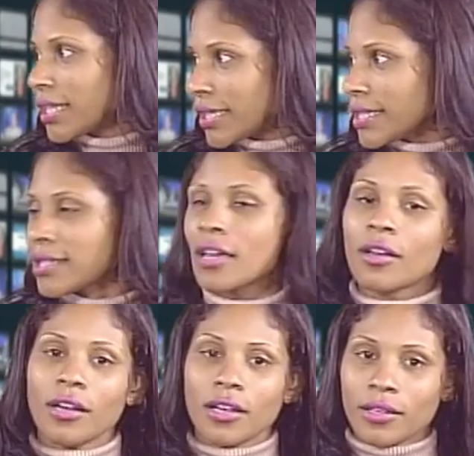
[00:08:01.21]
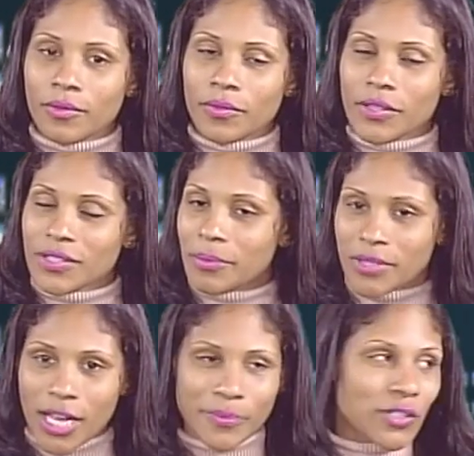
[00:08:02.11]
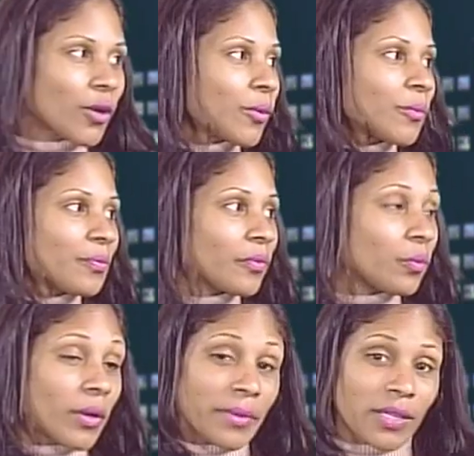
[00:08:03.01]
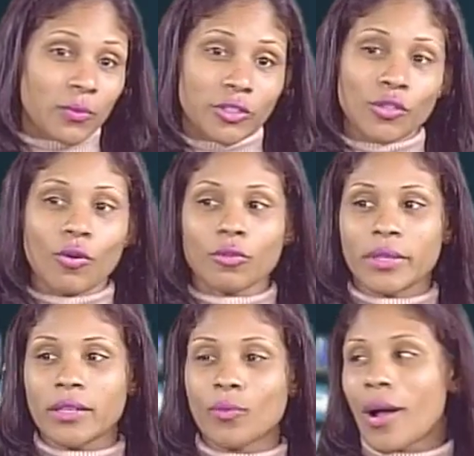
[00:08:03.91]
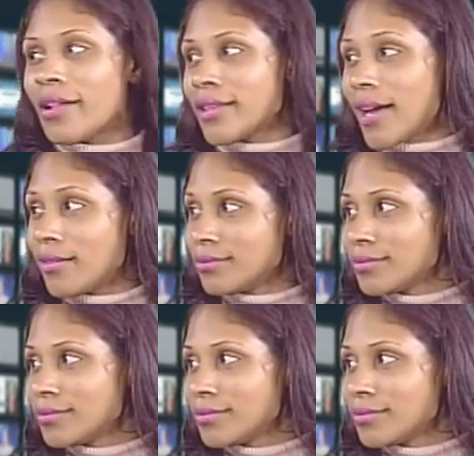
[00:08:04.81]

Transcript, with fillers: Is uh, sometimes, you know, women were told we wild out.